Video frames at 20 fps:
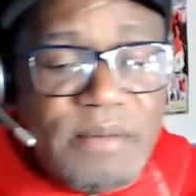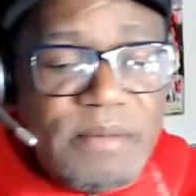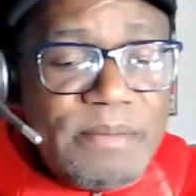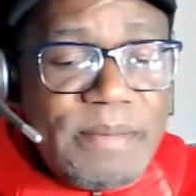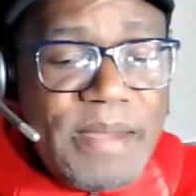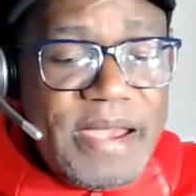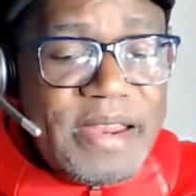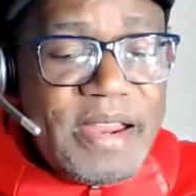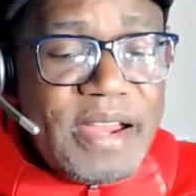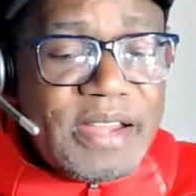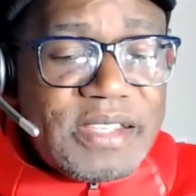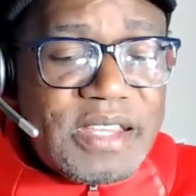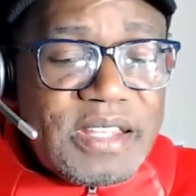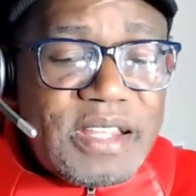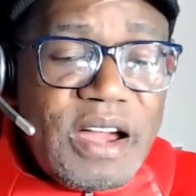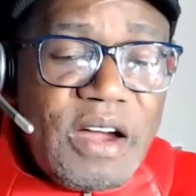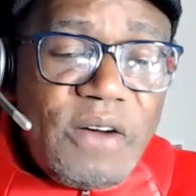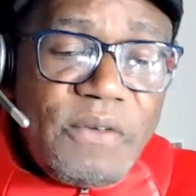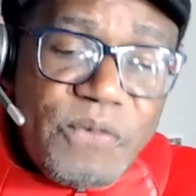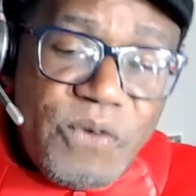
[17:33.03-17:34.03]
Man United
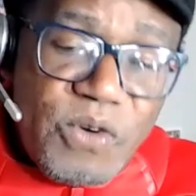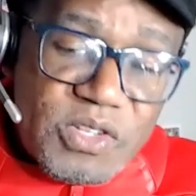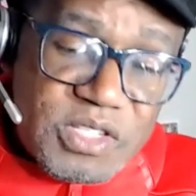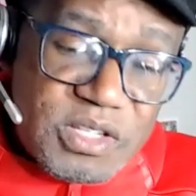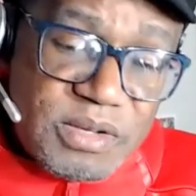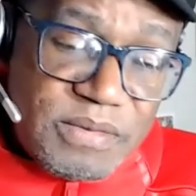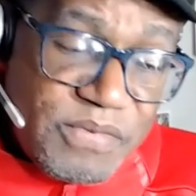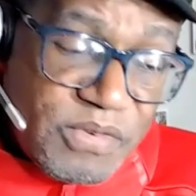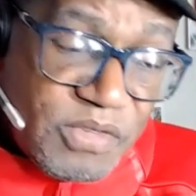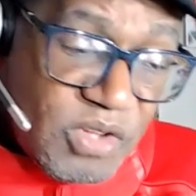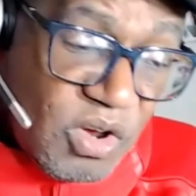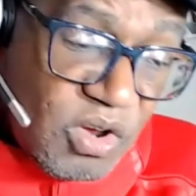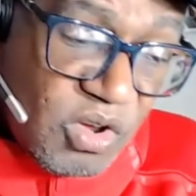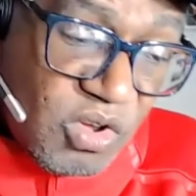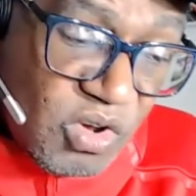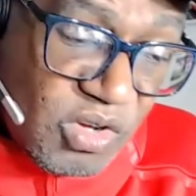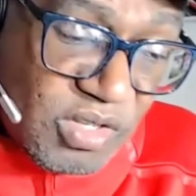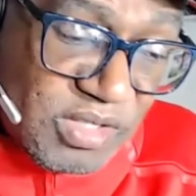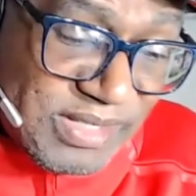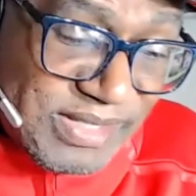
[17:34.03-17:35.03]
are forcing if you don't
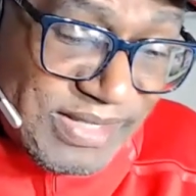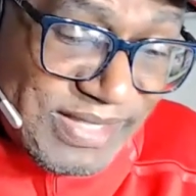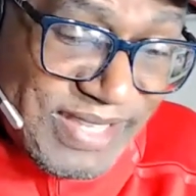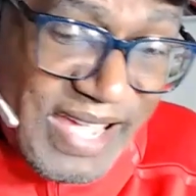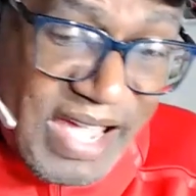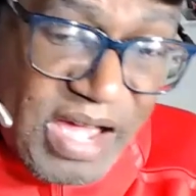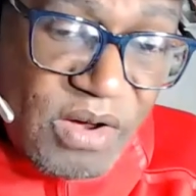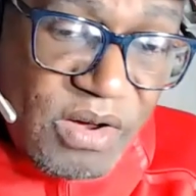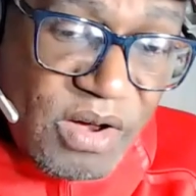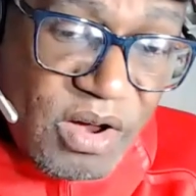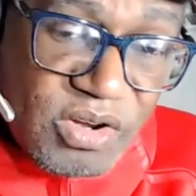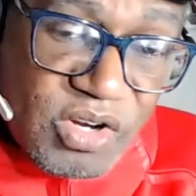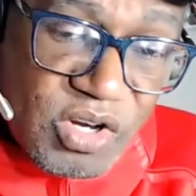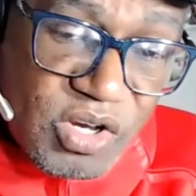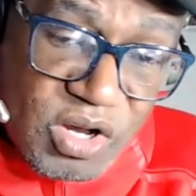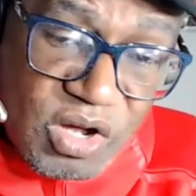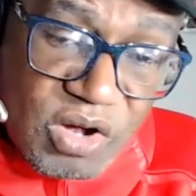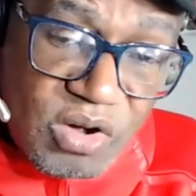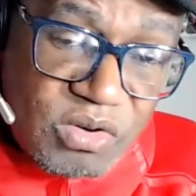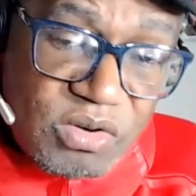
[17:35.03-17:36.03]
go now on a
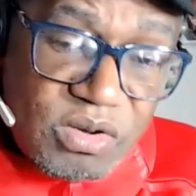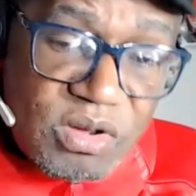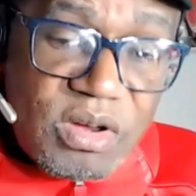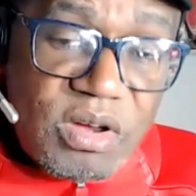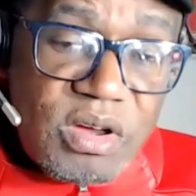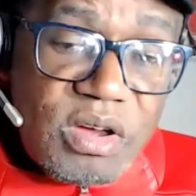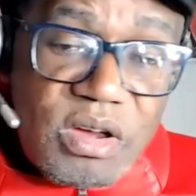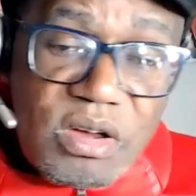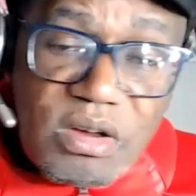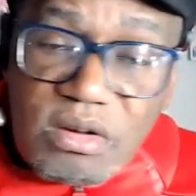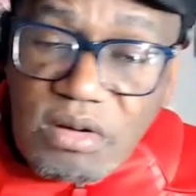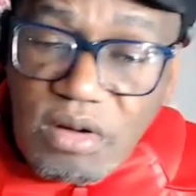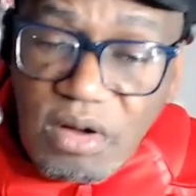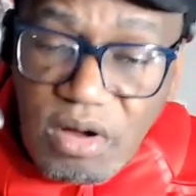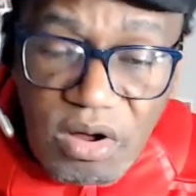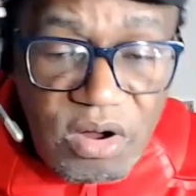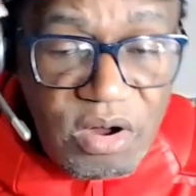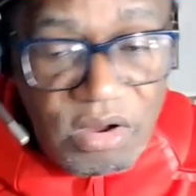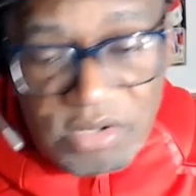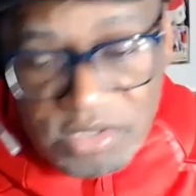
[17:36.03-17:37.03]
loan,
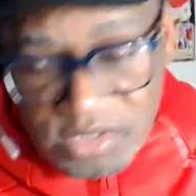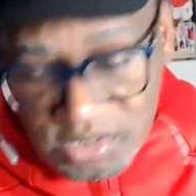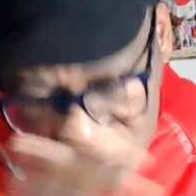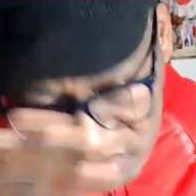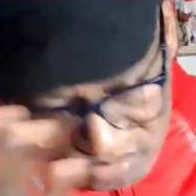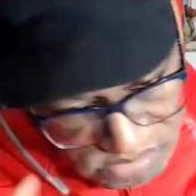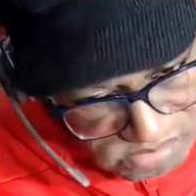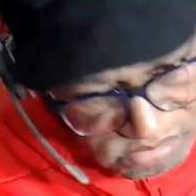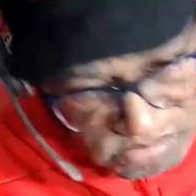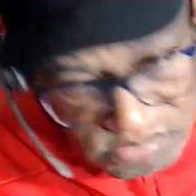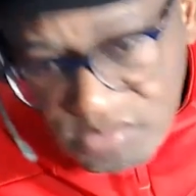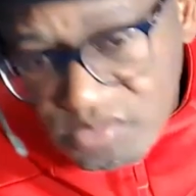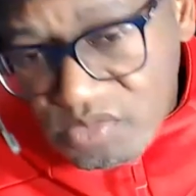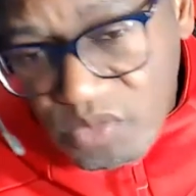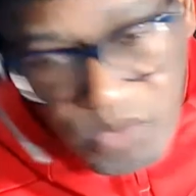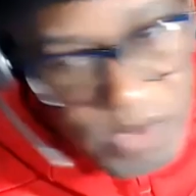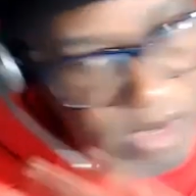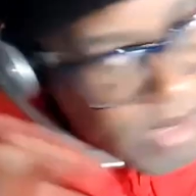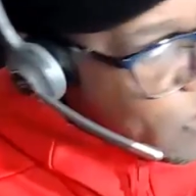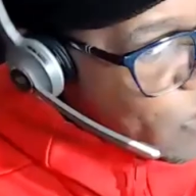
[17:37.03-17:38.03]
or
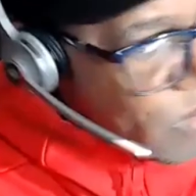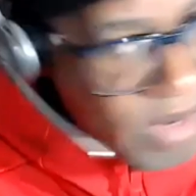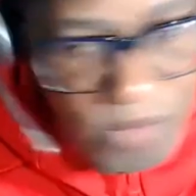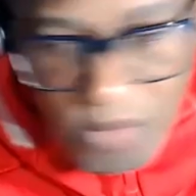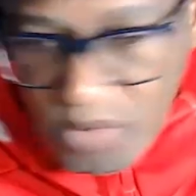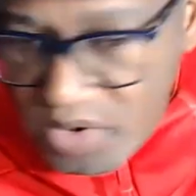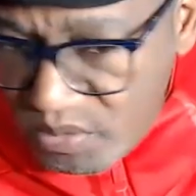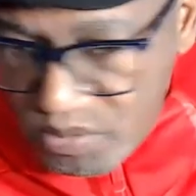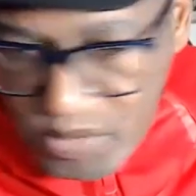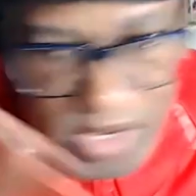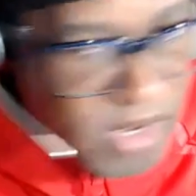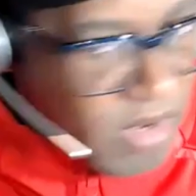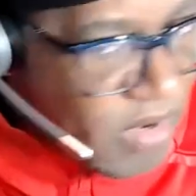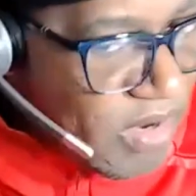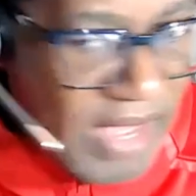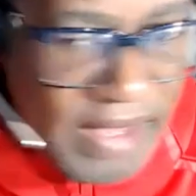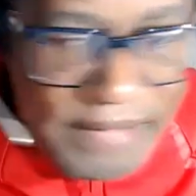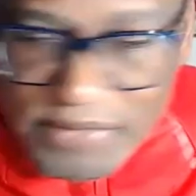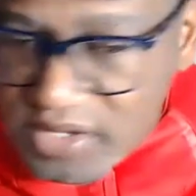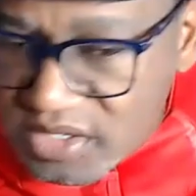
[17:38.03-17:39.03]
we're going
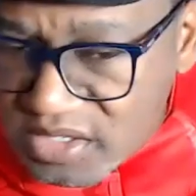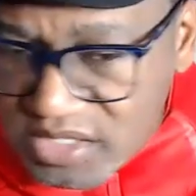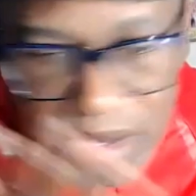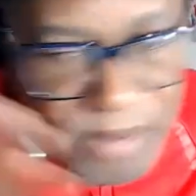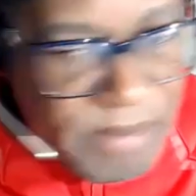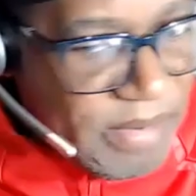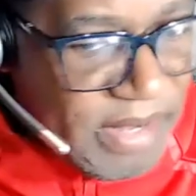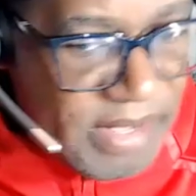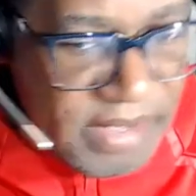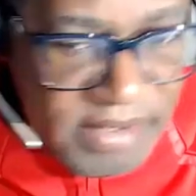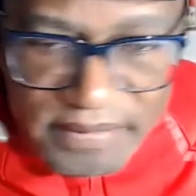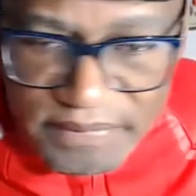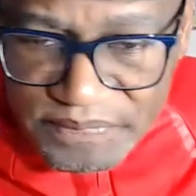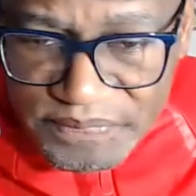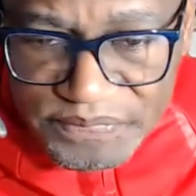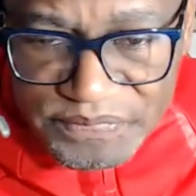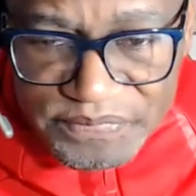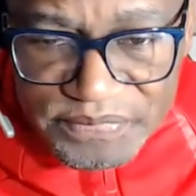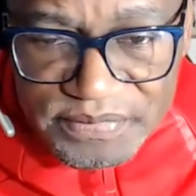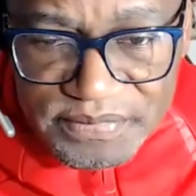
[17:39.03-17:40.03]
to have to terminate you.
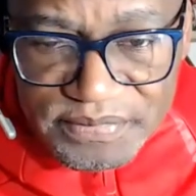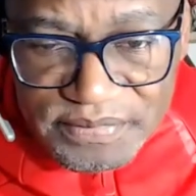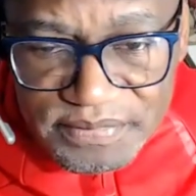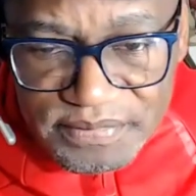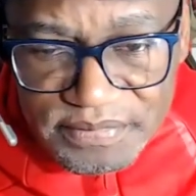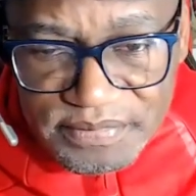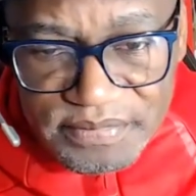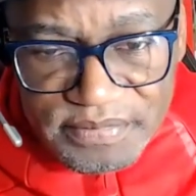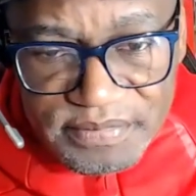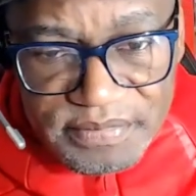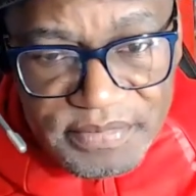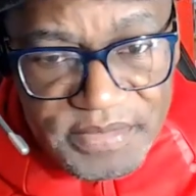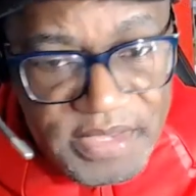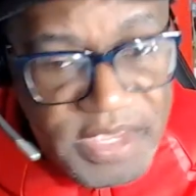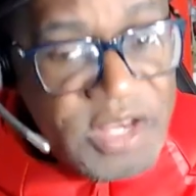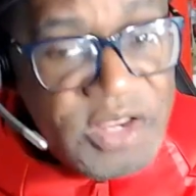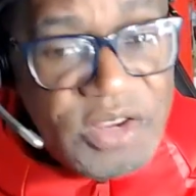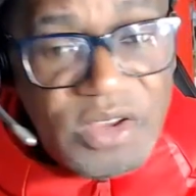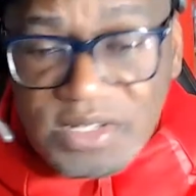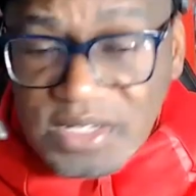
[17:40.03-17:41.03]

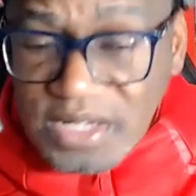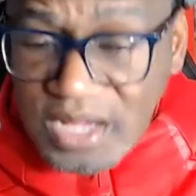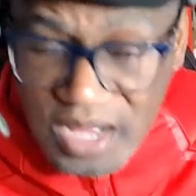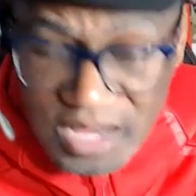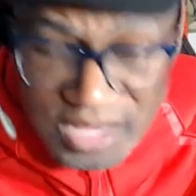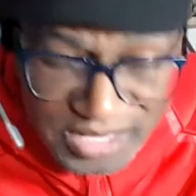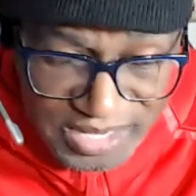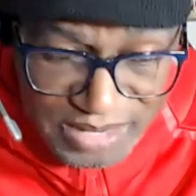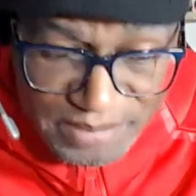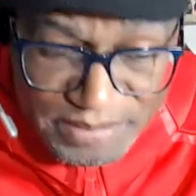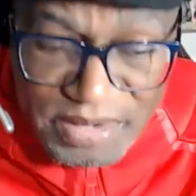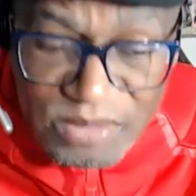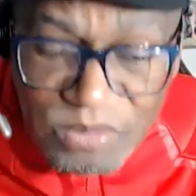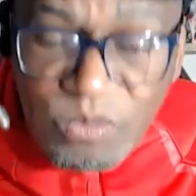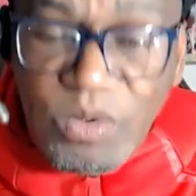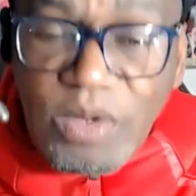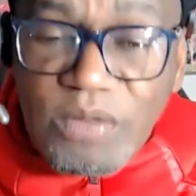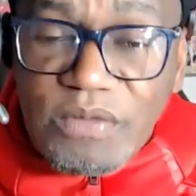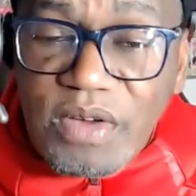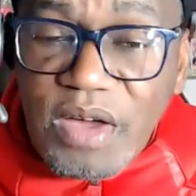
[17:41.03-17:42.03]
Ineos are coming
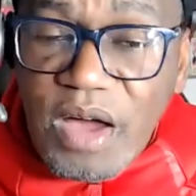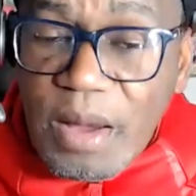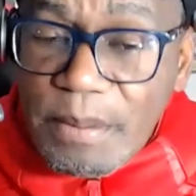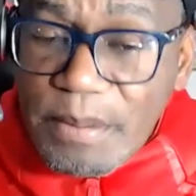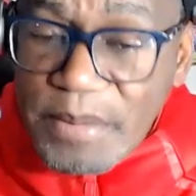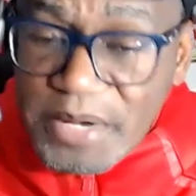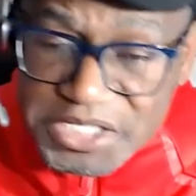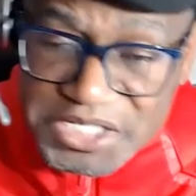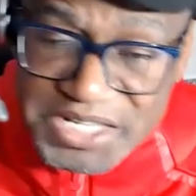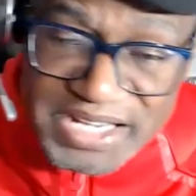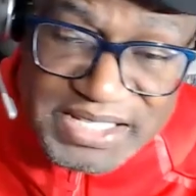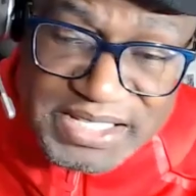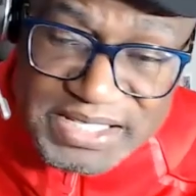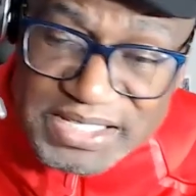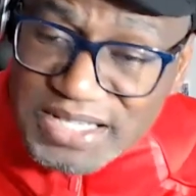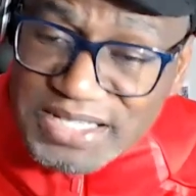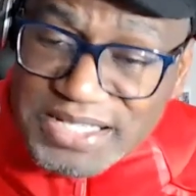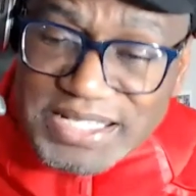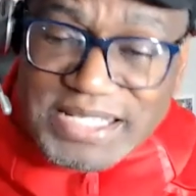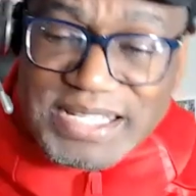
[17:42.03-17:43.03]
with a machete.
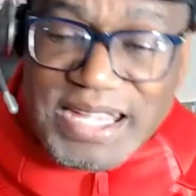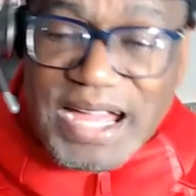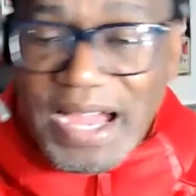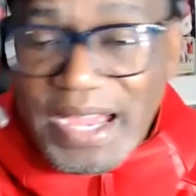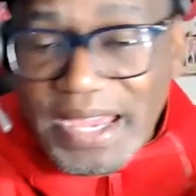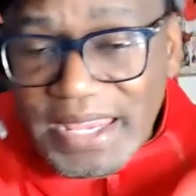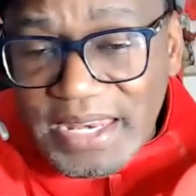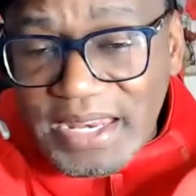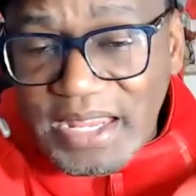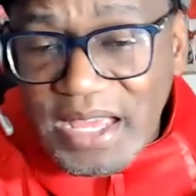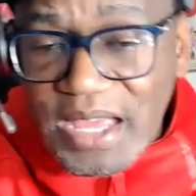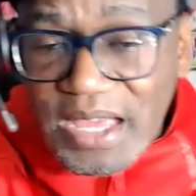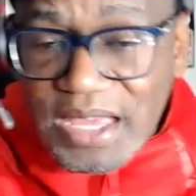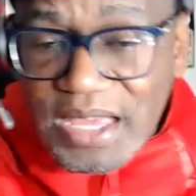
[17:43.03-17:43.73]
They're just cutting.